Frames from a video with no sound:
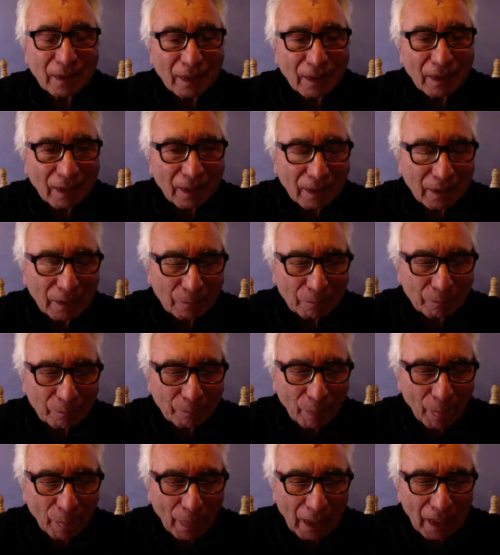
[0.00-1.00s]

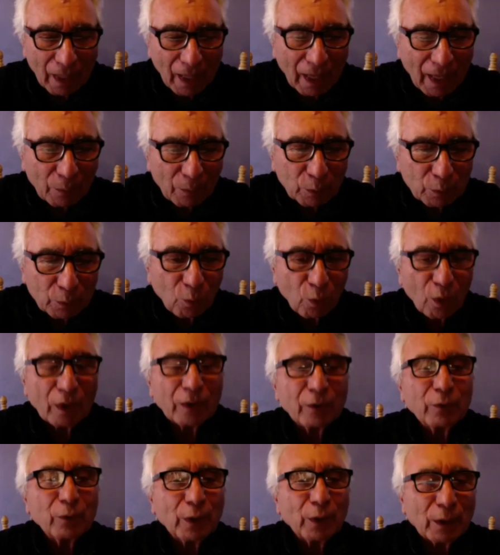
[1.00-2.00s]
I was
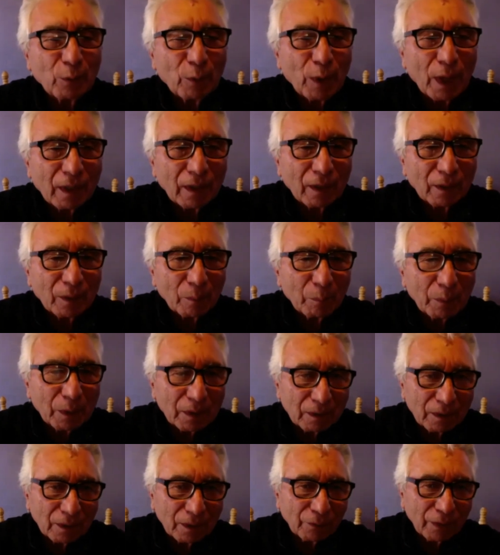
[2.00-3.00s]
wandering around in the
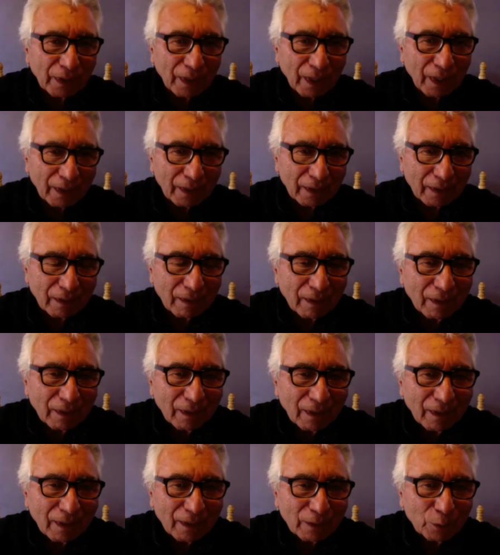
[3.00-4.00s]
middle of the night
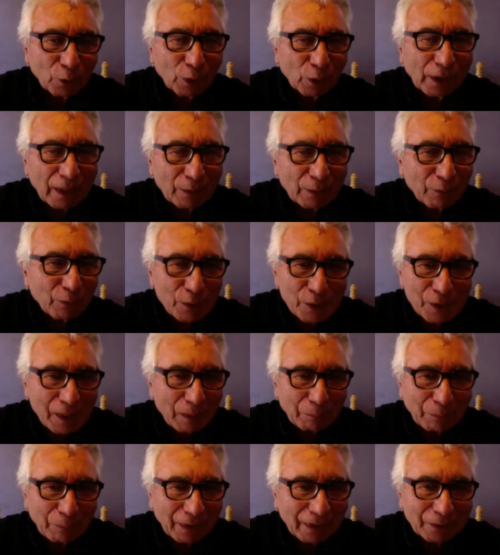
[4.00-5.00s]
looking for
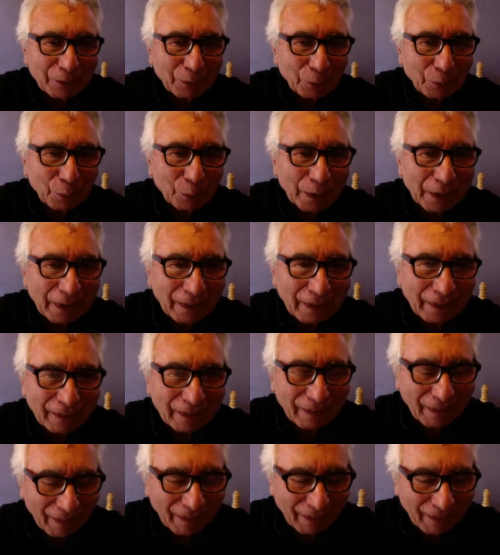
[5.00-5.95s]
something to read,